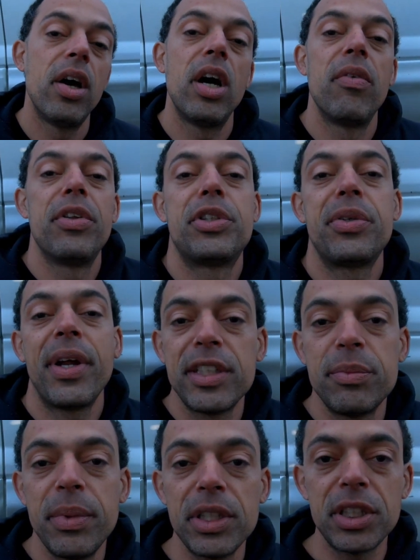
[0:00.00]
of the
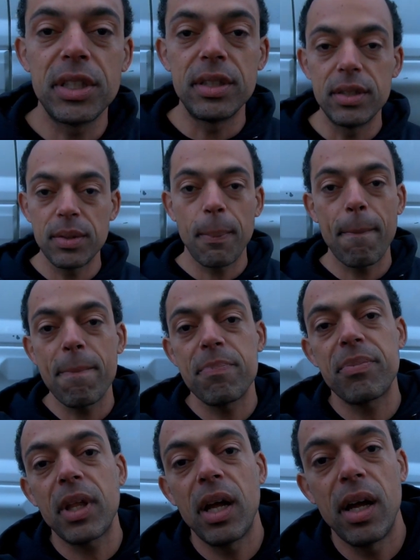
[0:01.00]
transmission
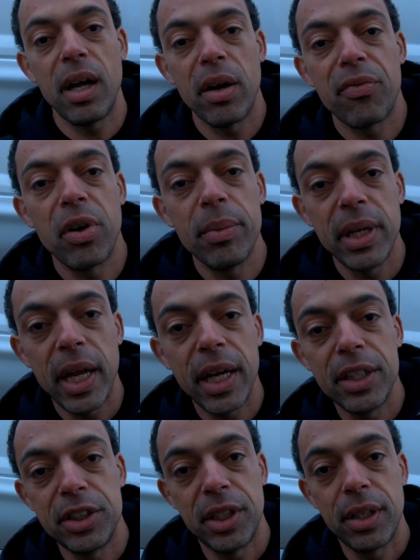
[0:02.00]
from the
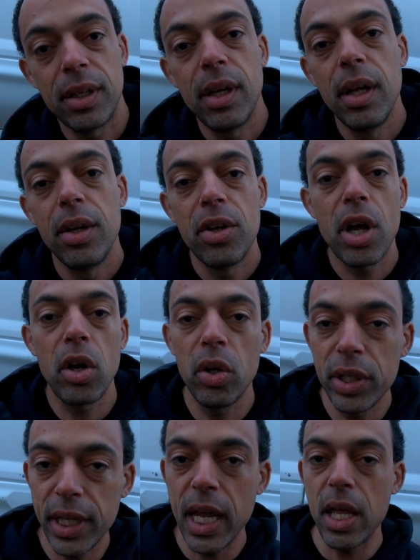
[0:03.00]
engine. Not
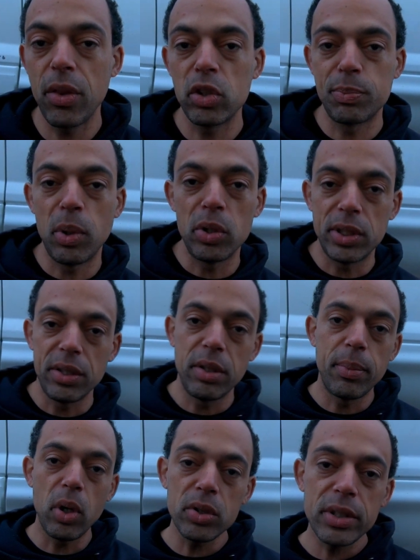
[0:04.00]
only getting those bolts out, the
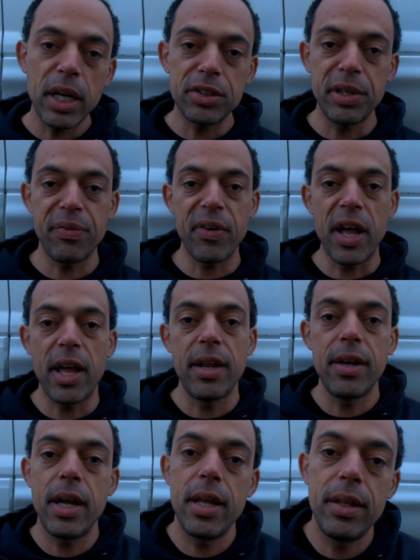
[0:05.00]
bolts are actually
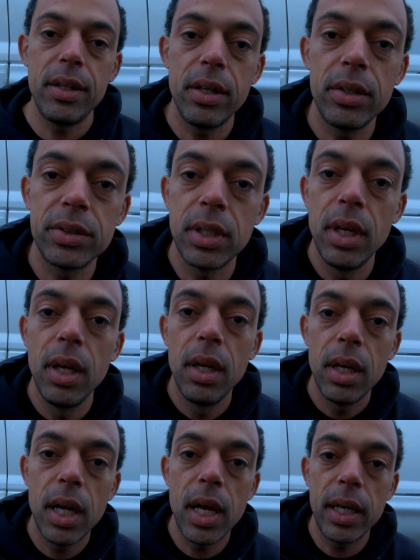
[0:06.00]
fine, and those
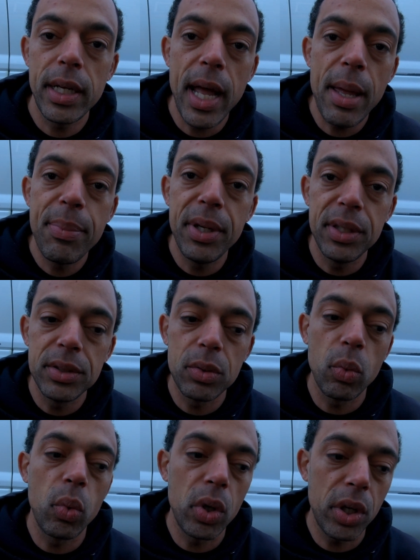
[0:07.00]
guide pins
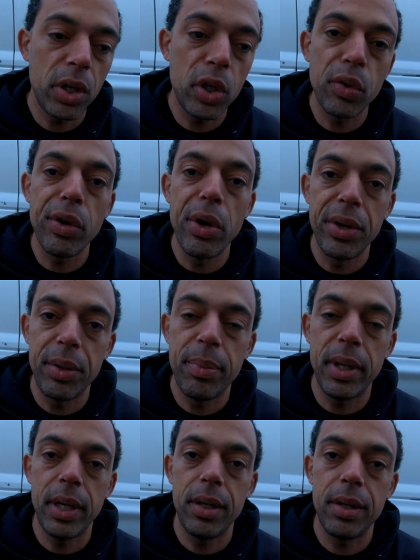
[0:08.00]
were corroded,
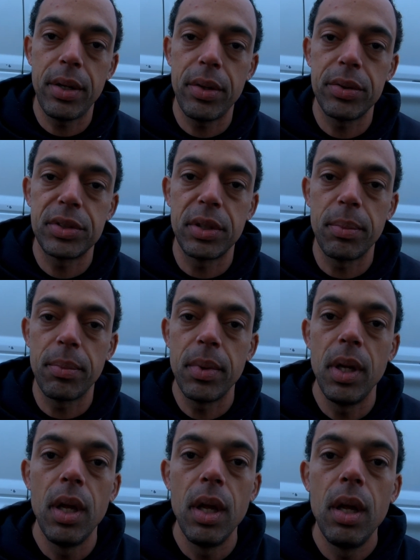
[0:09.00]
but some
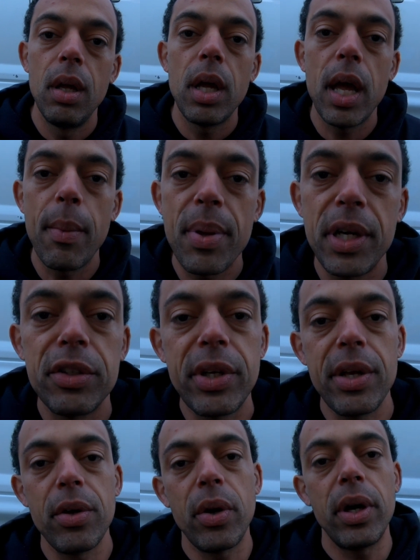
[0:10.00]

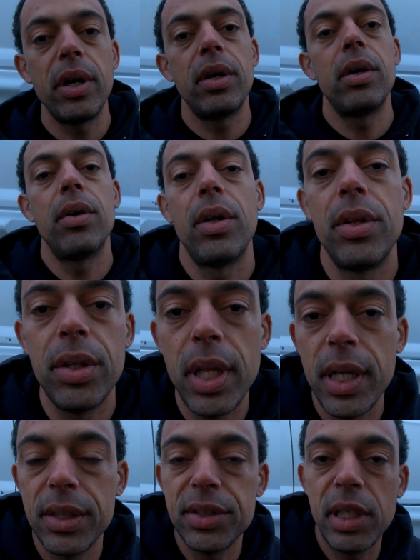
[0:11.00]
penetrating oil,
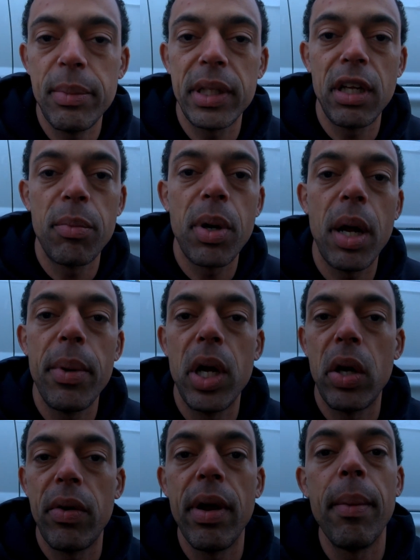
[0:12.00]
they seemed like they were probably
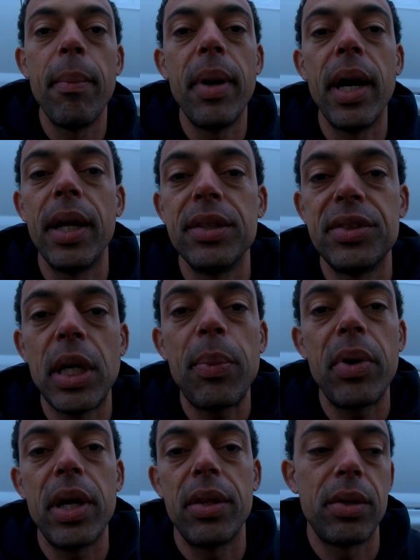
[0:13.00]
all right. But
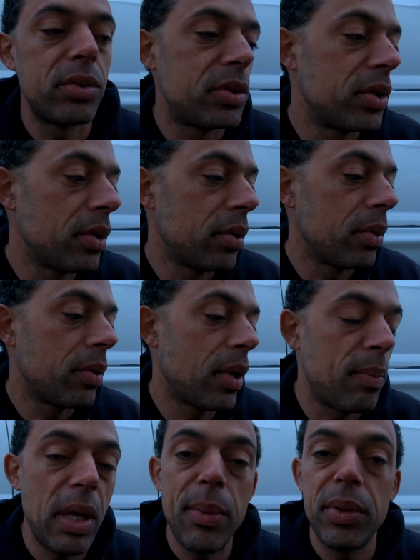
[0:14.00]
separating those two,
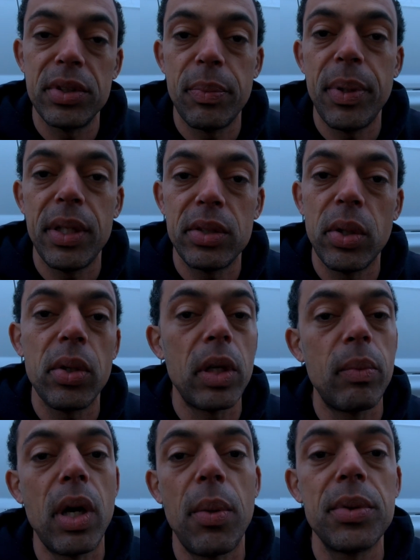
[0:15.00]
and maybe it was the pins holding
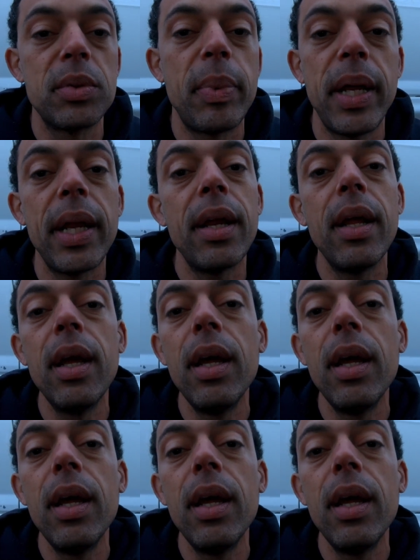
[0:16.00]
them on, was a pain.